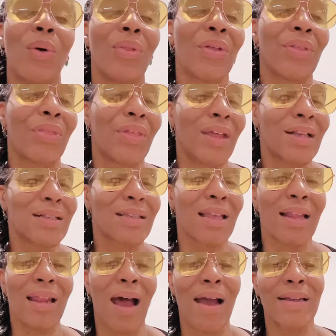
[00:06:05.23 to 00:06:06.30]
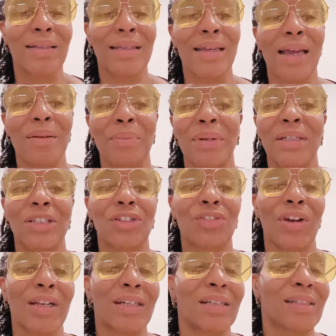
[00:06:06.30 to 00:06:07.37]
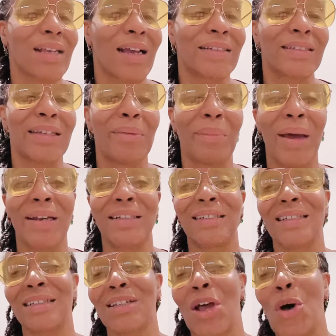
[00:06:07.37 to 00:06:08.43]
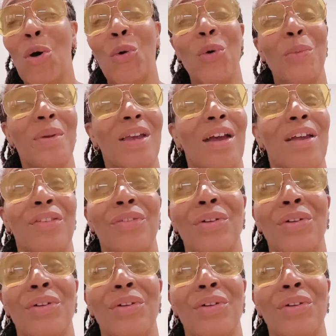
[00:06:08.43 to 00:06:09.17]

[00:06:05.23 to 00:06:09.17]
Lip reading: things that IT administrators, IT managers will be going through